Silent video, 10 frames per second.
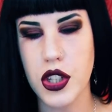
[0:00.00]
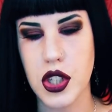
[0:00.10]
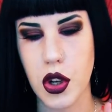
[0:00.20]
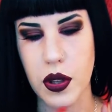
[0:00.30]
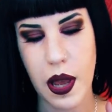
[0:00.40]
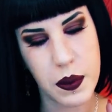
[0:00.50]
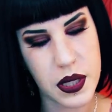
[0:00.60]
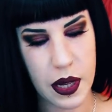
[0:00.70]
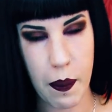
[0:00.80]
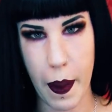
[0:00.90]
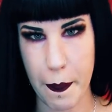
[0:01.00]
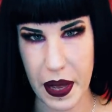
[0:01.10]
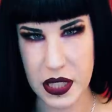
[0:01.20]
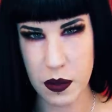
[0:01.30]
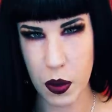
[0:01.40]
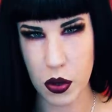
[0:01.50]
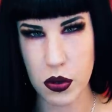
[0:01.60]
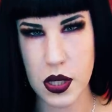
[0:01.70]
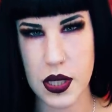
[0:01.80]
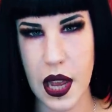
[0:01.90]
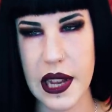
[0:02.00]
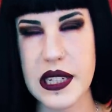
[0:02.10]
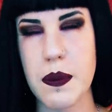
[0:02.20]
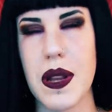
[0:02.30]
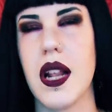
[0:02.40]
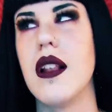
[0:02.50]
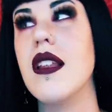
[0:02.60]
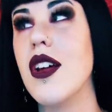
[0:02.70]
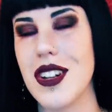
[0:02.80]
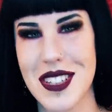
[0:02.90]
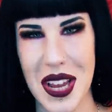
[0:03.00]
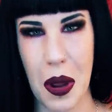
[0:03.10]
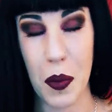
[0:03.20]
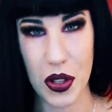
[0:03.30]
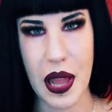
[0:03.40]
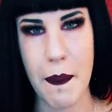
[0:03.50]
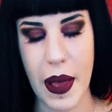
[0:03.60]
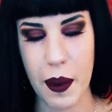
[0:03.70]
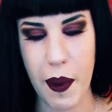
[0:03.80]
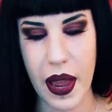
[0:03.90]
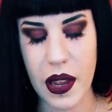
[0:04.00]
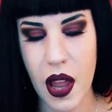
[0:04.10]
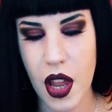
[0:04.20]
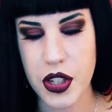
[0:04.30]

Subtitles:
So that was like my base model design. I spent a lot of time on that backpack.